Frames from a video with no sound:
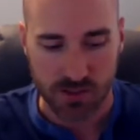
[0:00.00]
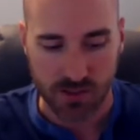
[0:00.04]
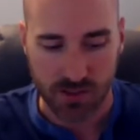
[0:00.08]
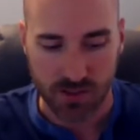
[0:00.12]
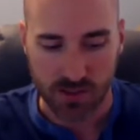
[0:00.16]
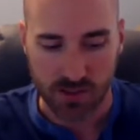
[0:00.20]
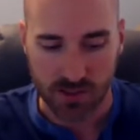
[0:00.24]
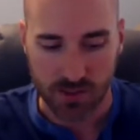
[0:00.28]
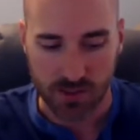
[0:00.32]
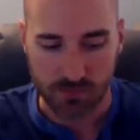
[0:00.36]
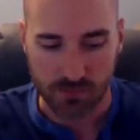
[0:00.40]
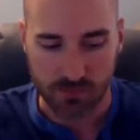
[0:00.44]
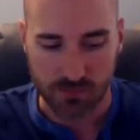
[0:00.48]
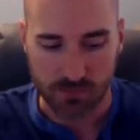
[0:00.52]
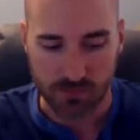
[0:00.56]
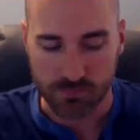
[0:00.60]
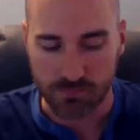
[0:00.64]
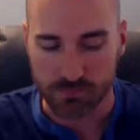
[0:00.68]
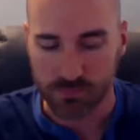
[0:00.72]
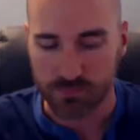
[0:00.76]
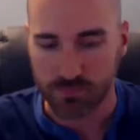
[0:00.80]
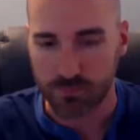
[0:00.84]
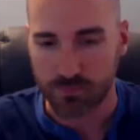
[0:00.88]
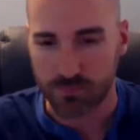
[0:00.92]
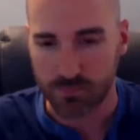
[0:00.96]

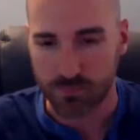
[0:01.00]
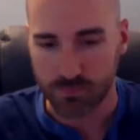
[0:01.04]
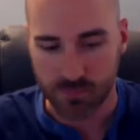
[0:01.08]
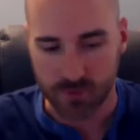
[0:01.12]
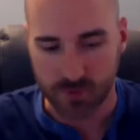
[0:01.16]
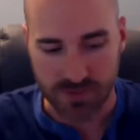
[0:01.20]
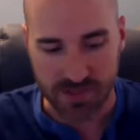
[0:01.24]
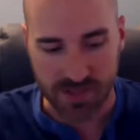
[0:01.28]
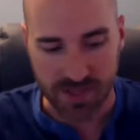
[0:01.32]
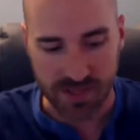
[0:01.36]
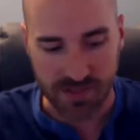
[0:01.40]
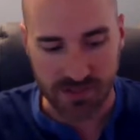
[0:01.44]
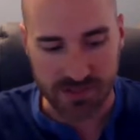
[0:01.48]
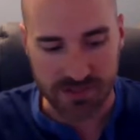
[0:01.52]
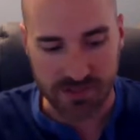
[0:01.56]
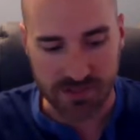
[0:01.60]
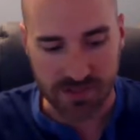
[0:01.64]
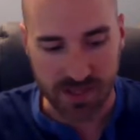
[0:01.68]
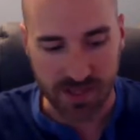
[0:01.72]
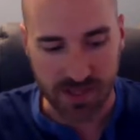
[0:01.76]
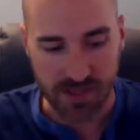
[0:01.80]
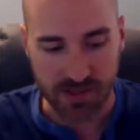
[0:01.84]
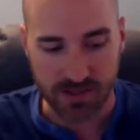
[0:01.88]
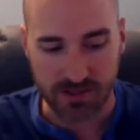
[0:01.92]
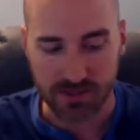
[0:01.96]
But that
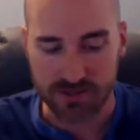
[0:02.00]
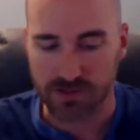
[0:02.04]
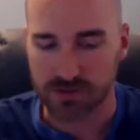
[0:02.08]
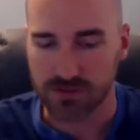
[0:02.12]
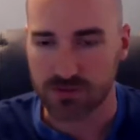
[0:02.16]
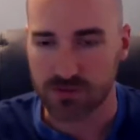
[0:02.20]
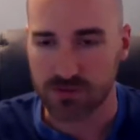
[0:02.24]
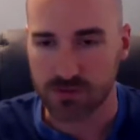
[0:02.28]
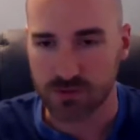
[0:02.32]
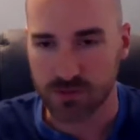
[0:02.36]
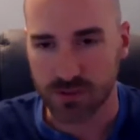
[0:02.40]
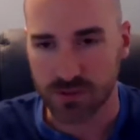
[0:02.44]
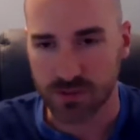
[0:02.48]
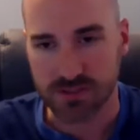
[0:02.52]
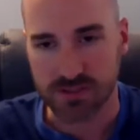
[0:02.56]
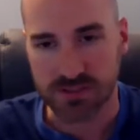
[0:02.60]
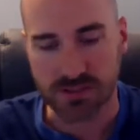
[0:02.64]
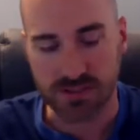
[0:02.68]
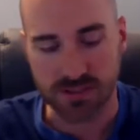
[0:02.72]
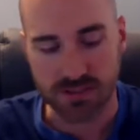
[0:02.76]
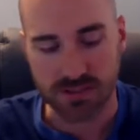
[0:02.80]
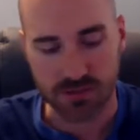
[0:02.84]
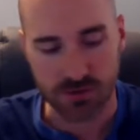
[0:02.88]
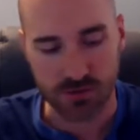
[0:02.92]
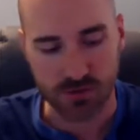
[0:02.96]
said, you can
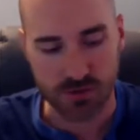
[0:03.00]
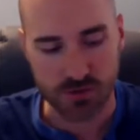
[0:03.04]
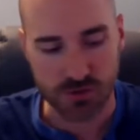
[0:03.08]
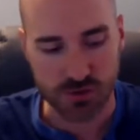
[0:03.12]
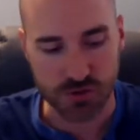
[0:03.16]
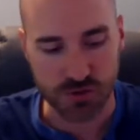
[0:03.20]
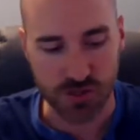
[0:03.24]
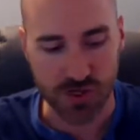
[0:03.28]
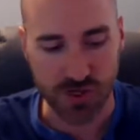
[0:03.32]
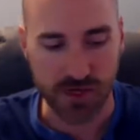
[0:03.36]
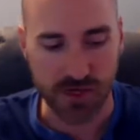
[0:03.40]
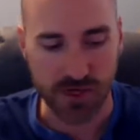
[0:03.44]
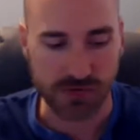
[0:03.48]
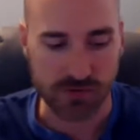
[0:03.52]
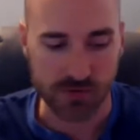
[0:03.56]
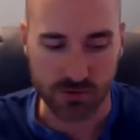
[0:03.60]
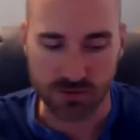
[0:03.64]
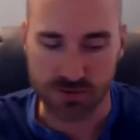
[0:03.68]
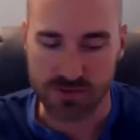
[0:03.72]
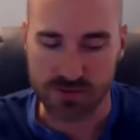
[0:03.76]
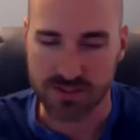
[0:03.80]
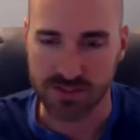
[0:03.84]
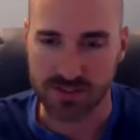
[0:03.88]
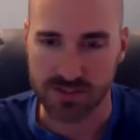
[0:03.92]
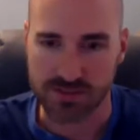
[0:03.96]
still try
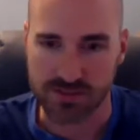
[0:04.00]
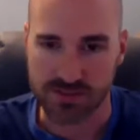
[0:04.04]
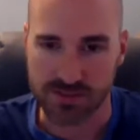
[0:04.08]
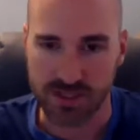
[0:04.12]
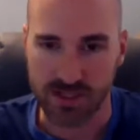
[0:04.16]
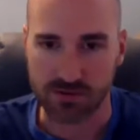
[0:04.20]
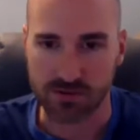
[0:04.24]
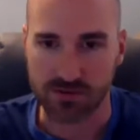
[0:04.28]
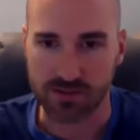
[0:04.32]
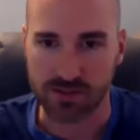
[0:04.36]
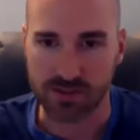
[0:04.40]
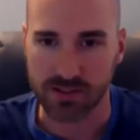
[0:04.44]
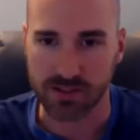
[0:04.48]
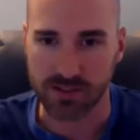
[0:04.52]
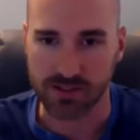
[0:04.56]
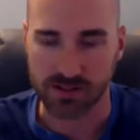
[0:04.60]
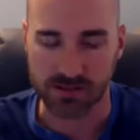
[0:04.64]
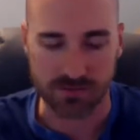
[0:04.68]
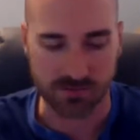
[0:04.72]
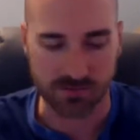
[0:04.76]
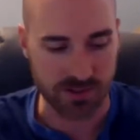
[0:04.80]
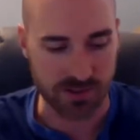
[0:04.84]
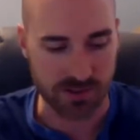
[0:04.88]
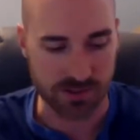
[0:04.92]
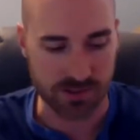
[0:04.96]
those things out
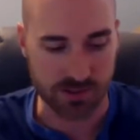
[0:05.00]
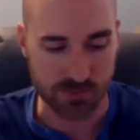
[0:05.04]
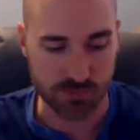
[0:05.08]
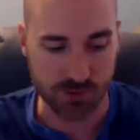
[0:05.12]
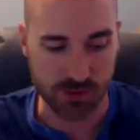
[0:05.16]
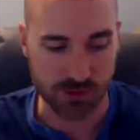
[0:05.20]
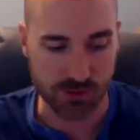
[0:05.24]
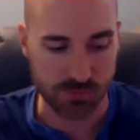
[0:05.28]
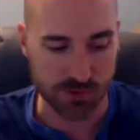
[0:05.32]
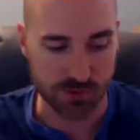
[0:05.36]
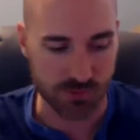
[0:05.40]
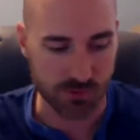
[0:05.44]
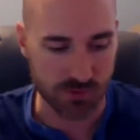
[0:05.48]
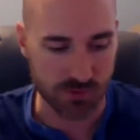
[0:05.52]
and experiment